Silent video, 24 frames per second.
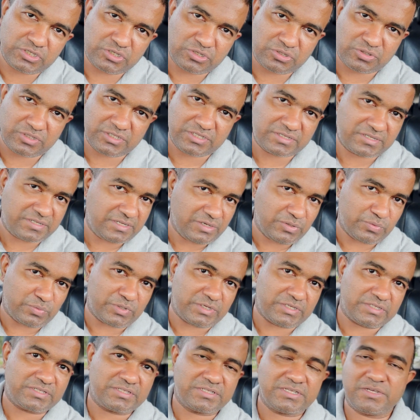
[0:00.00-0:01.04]
to the
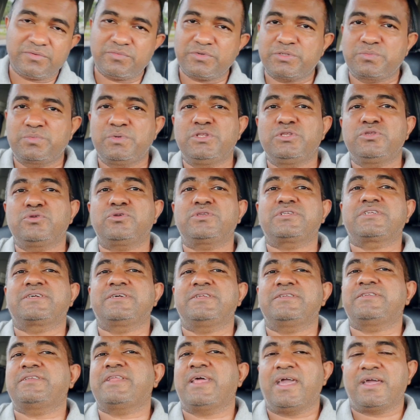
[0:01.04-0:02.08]
service will not
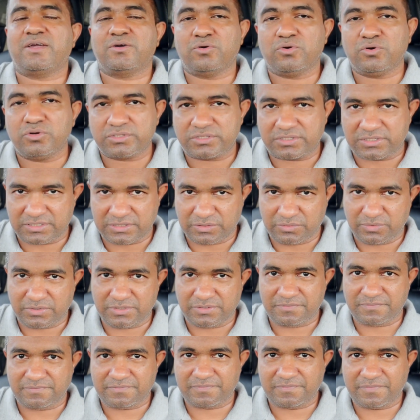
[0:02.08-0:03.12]
contact auth server.
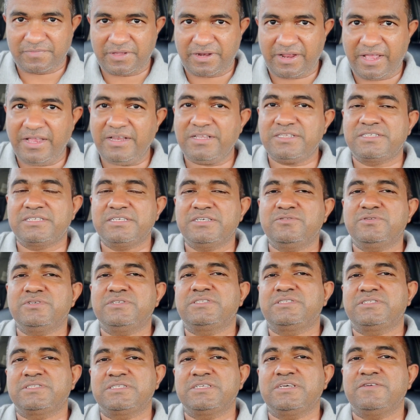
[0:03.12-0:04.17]
Right,
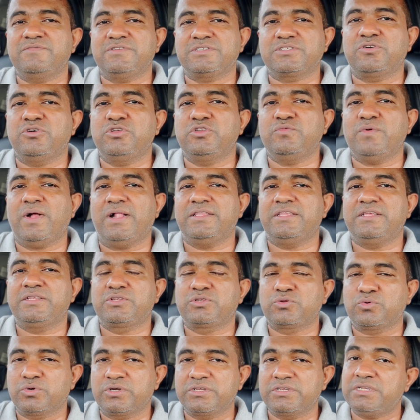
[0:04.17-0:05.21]
service going to validate
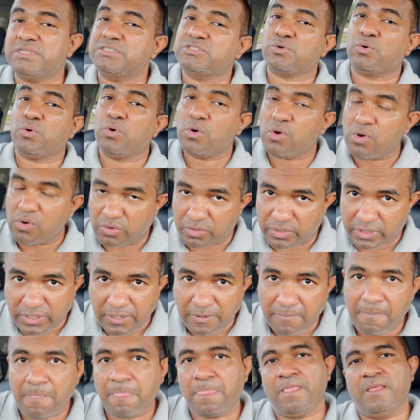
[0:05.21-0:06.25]
token its own,
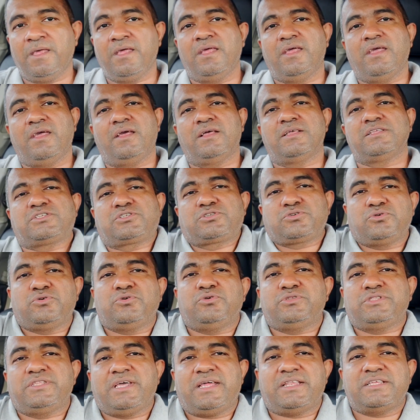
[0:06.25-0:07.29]

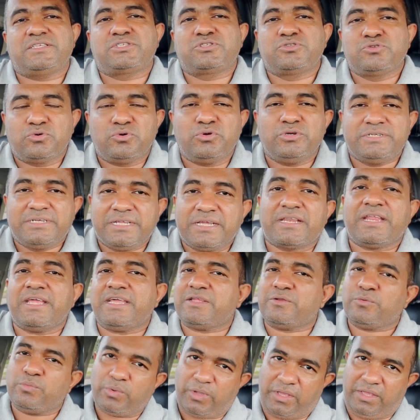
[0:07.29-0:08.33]
so there is no
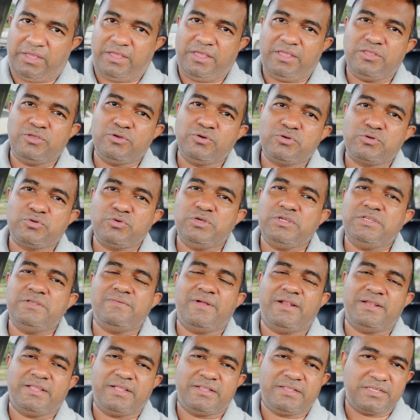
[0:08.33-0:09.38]
direct way you to
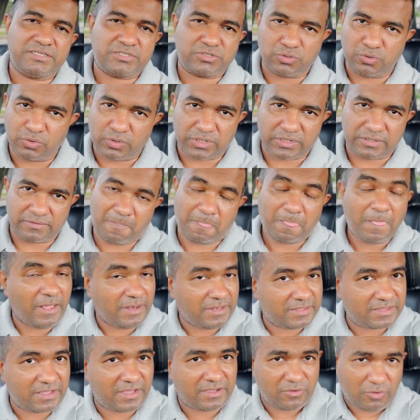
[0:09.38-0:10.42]
invalidate this token.
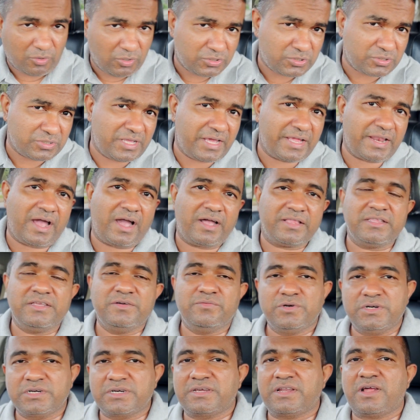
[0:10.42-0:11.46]
And also there are other
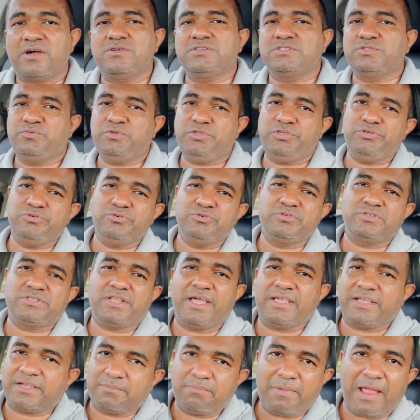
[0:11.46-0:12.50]
workarounds we use,
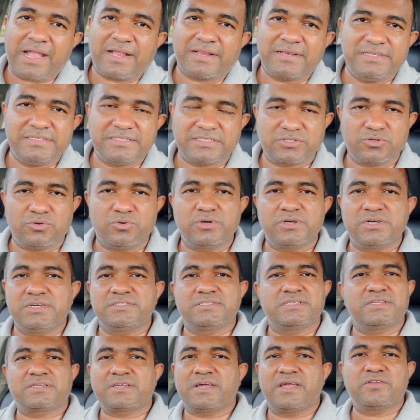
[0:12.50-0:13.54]
like a blacklist token,
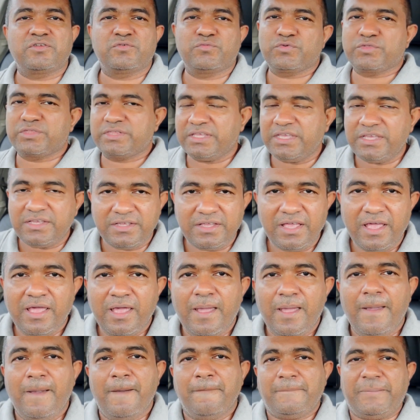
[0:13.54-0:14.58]
some kind of a thing,
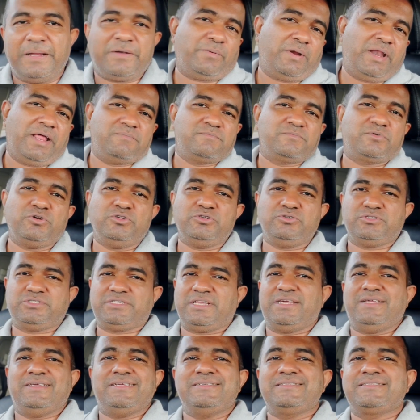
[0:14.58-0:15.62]
but what I'm going to
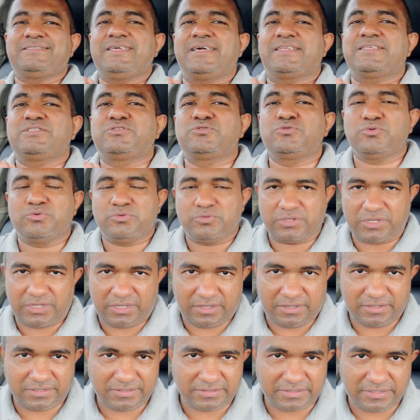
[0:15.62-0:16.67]
say is there is no
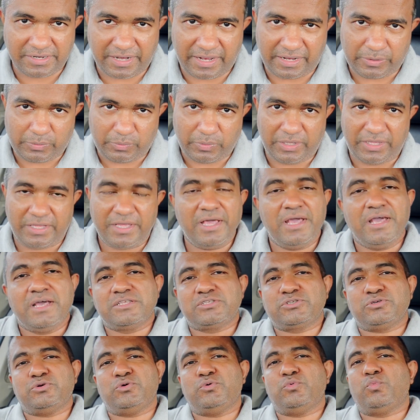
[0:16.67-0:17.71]
direct way.
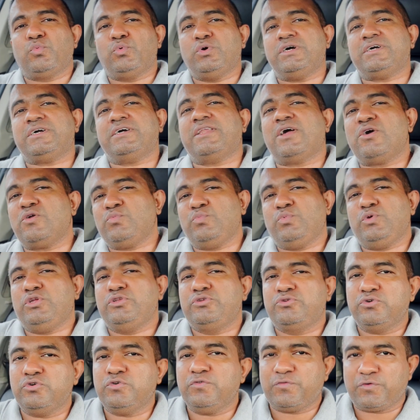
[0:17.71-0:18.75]
So workaround we
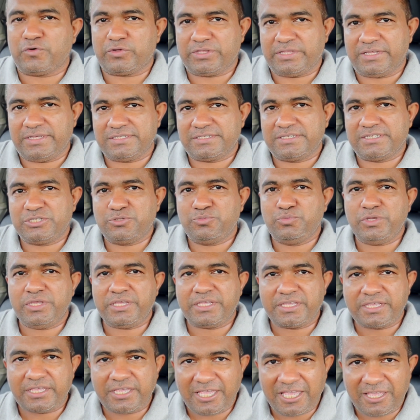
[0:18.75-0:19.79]
do for this is we
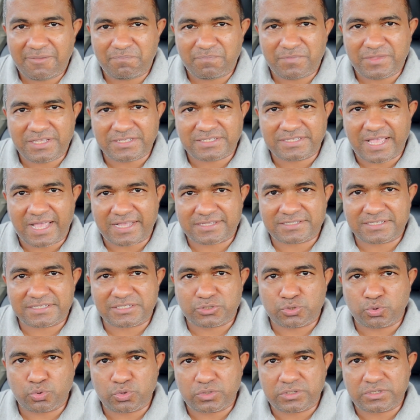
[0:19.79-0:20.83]
keep this access
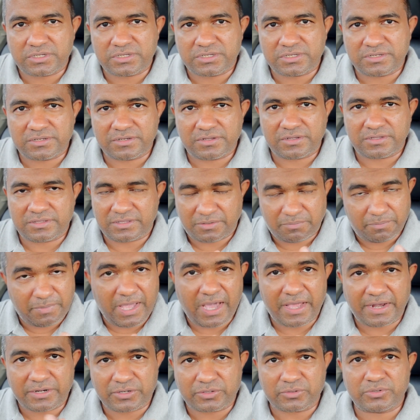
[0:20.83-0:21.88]
token, the
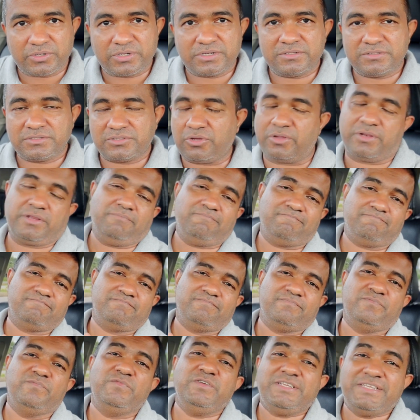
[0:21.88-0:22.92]
bearer token, sorry,
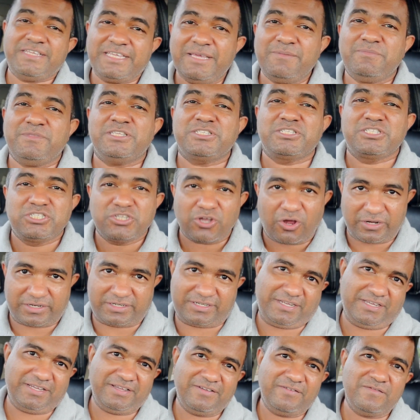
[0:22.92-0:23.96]
we keep this
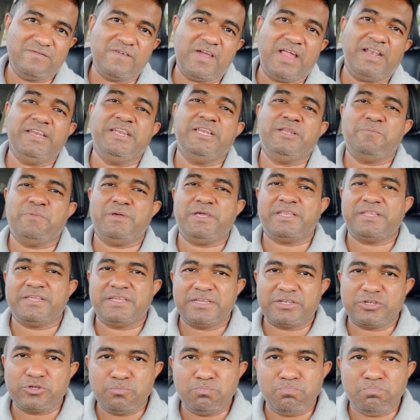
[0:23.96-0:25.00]
JWT validity
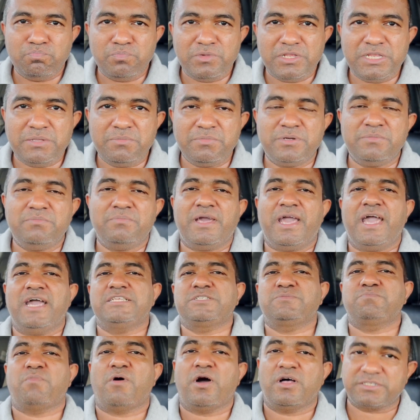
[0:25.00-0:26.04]
period to minimum
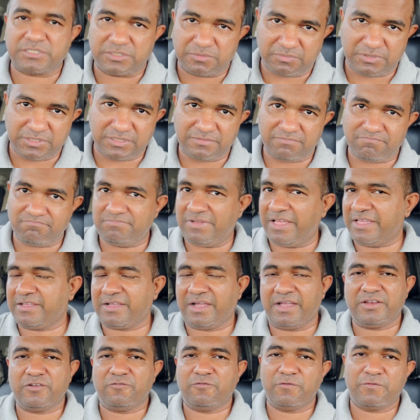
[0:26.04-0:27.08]
as possible, like
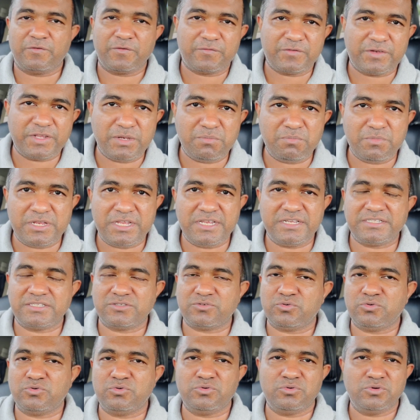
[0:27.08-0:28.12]
kind of a 15 minutes
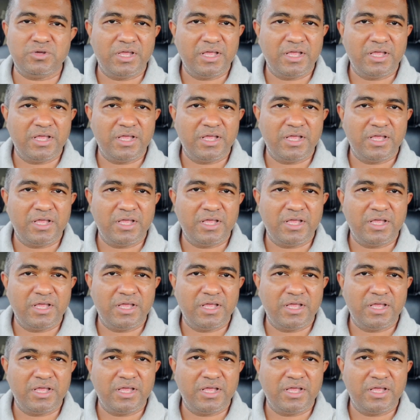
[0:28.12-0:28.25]
or